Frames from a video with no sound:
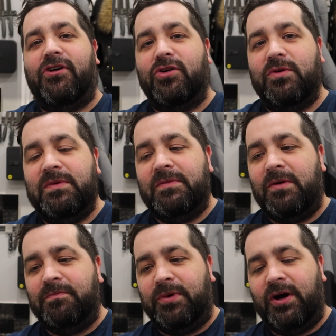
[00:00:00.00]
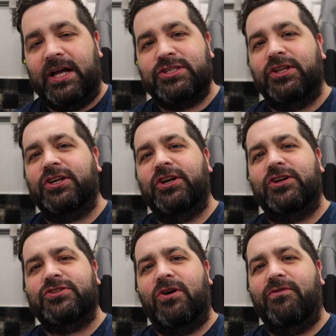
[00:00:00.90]
vlog with my mum, but I took the
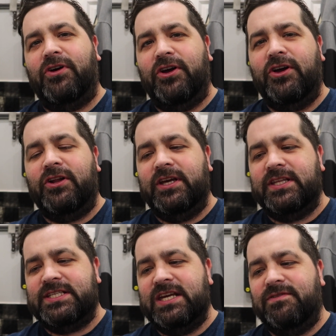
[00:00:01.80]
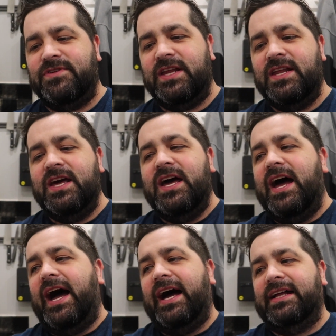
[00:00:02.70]
girls over earlier this evening
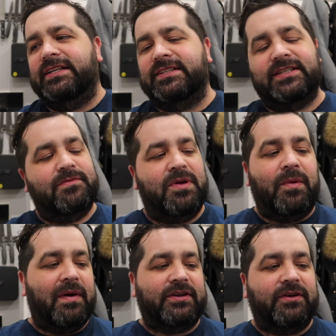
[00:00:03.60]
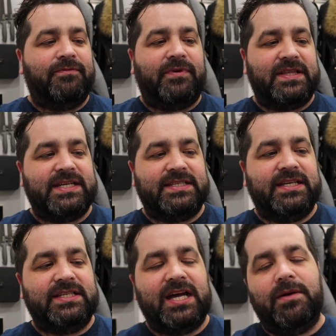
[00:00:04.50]
and my mum had a
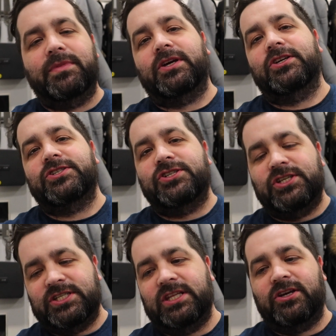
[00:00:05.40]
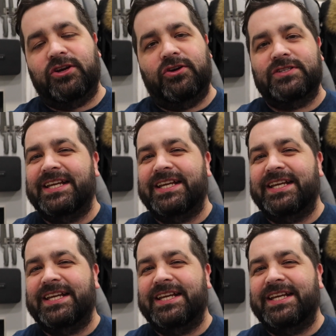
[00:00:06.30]
fantastic time because she's seen the girls.